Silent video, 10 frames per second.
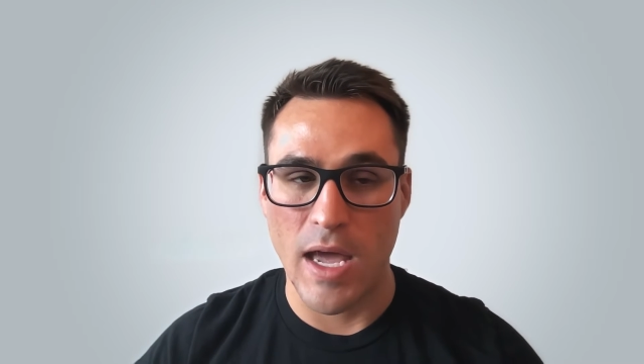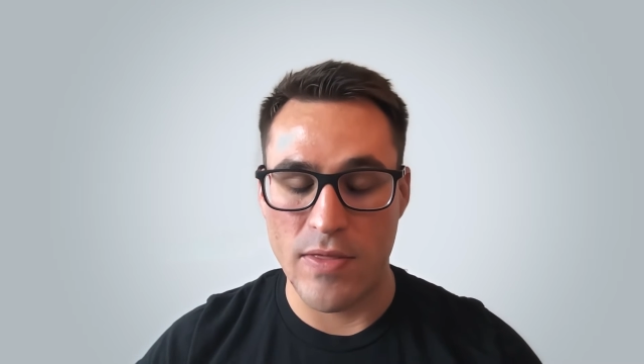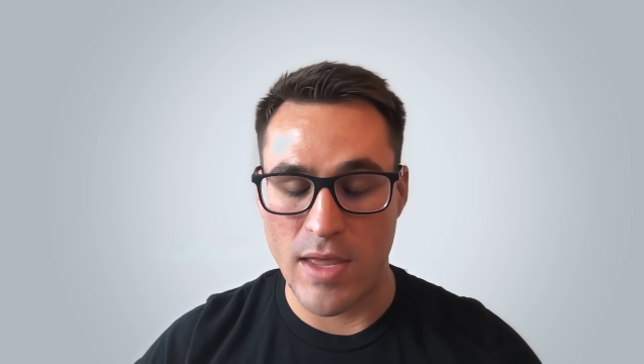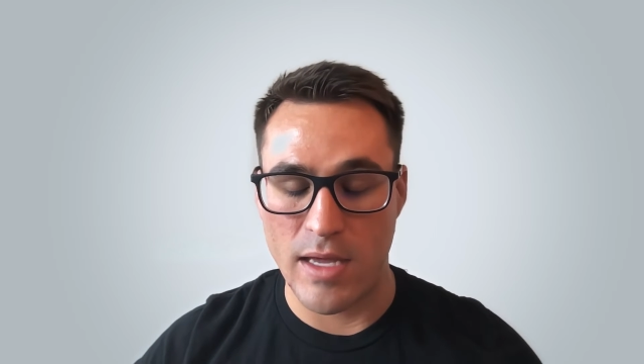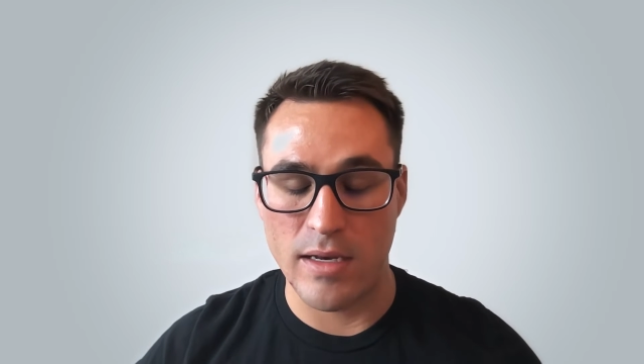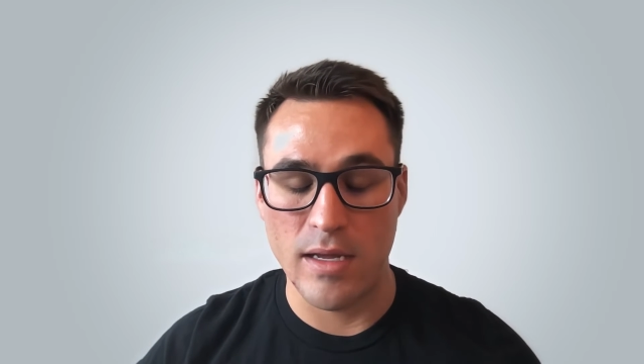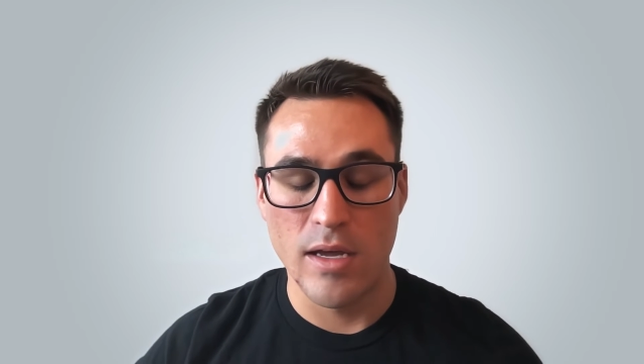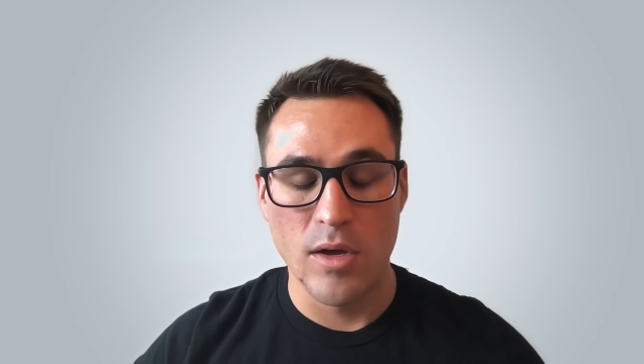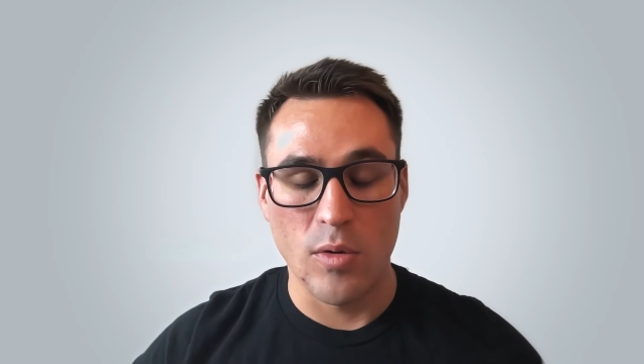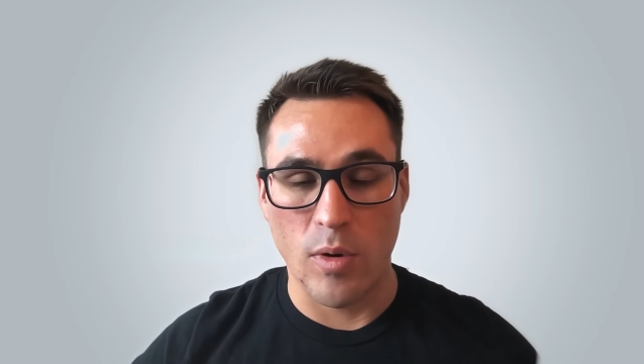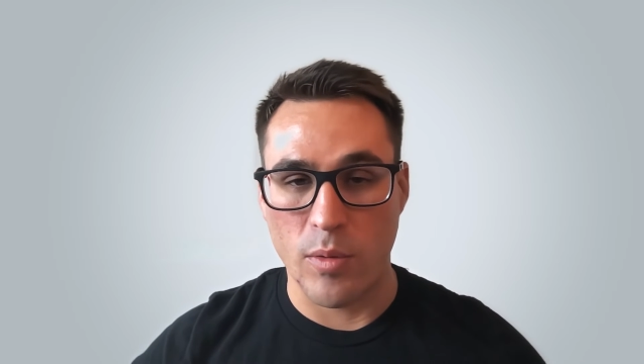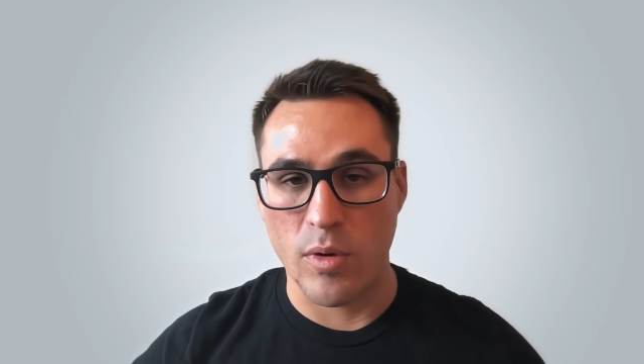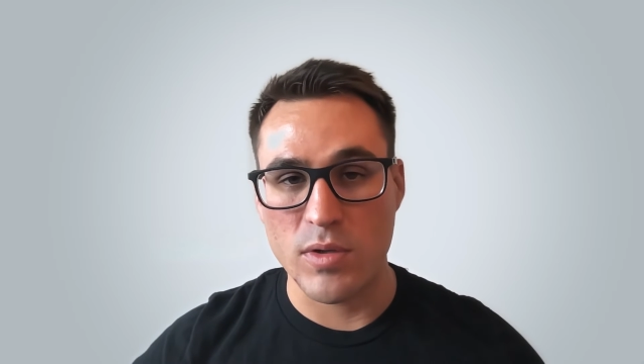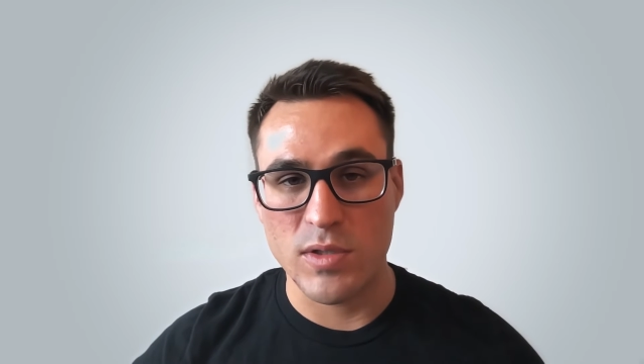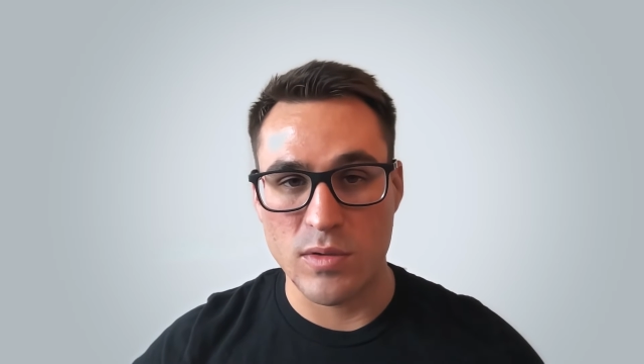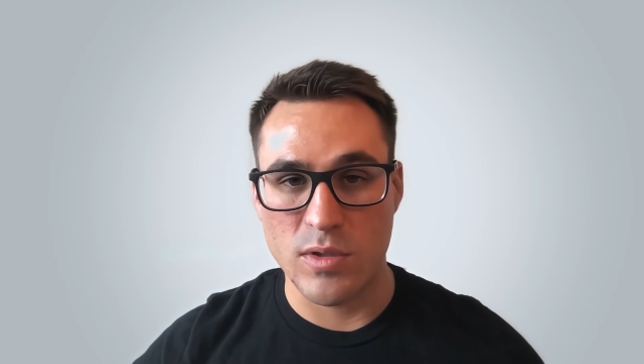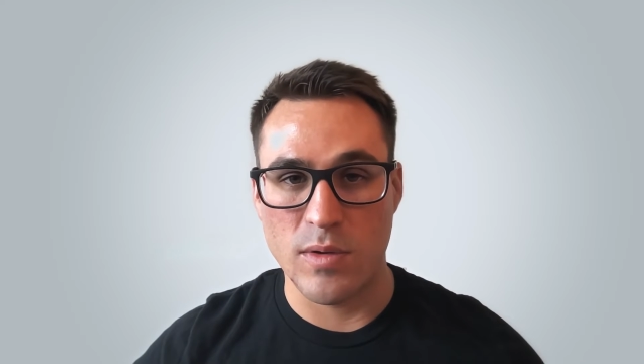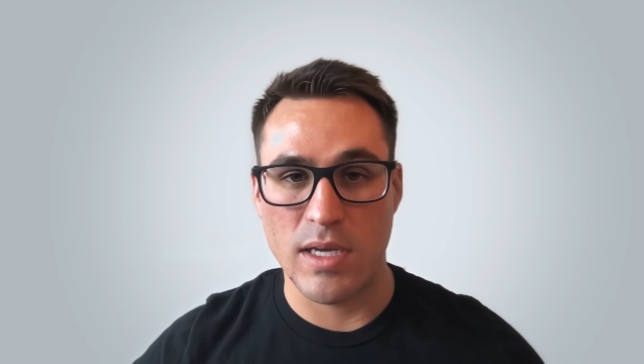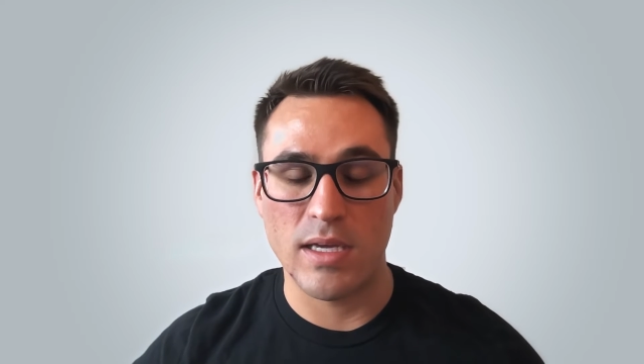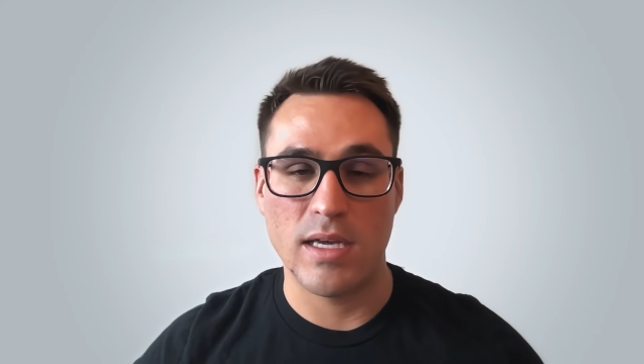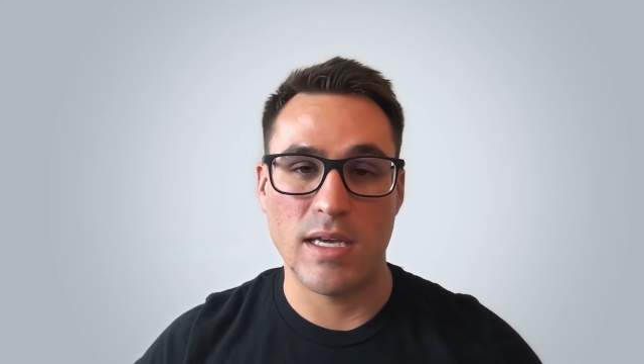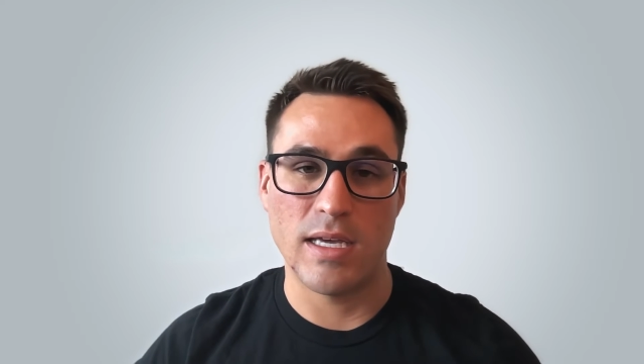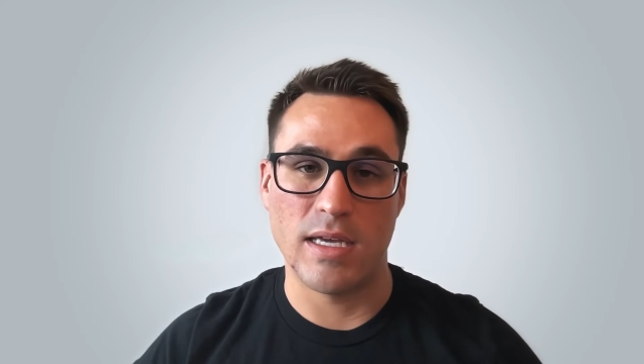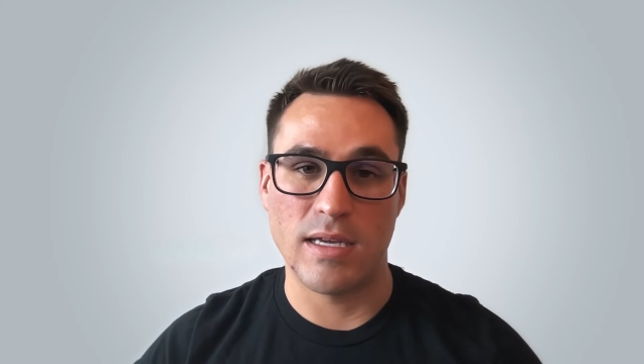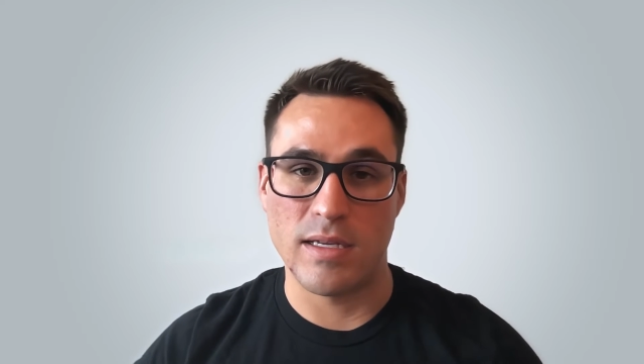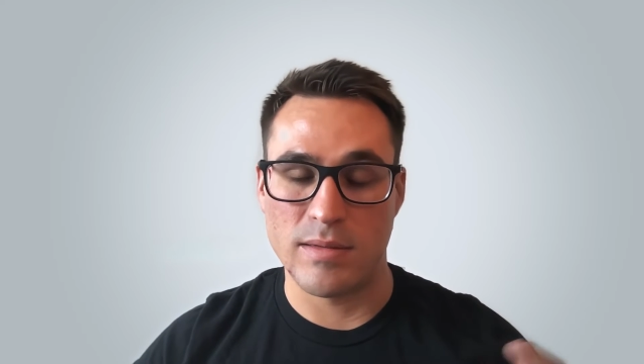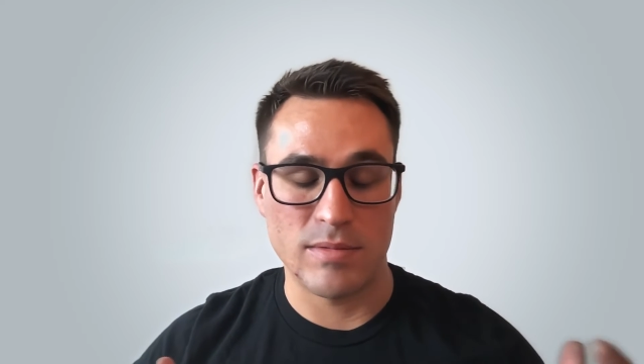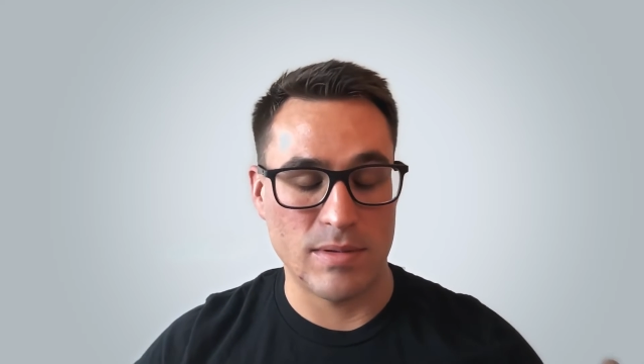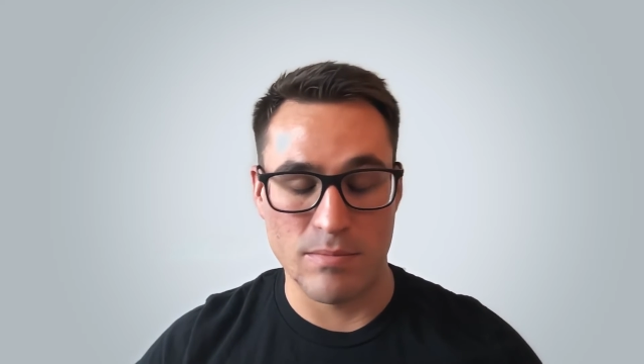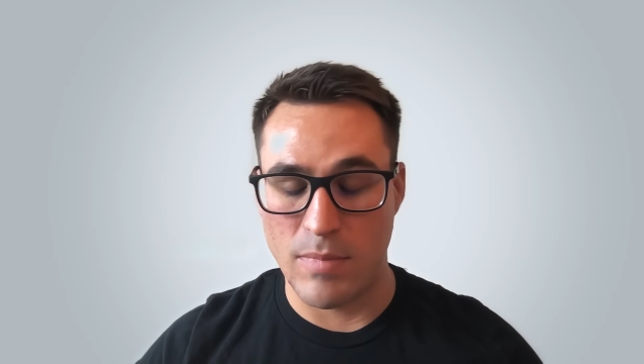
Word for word: And then what we're also doing uh, in,